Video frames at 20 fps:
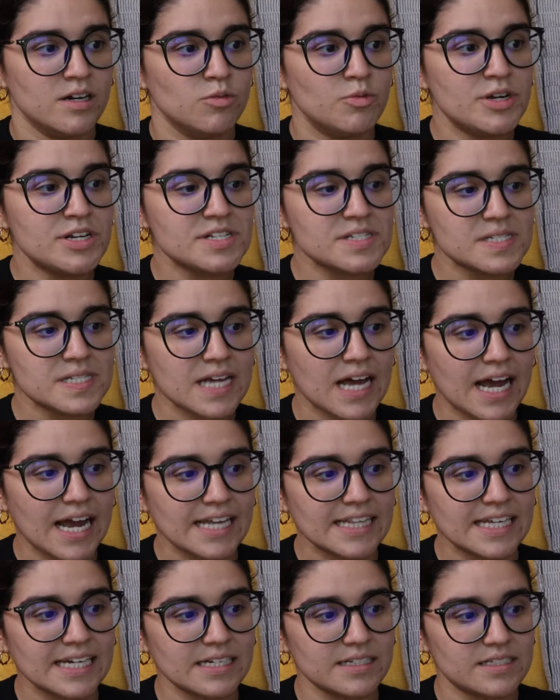We
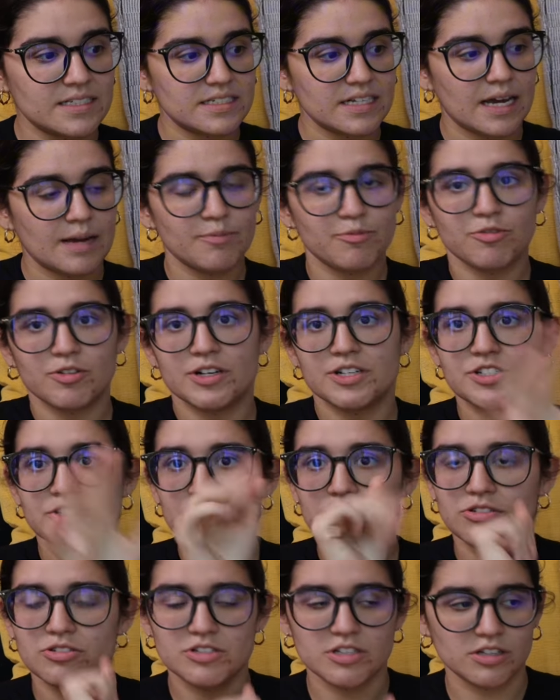decide that time for us
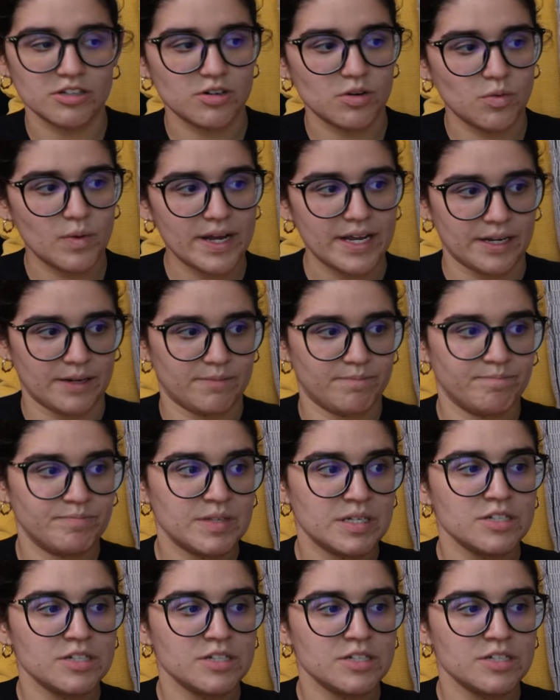to lose a little weight.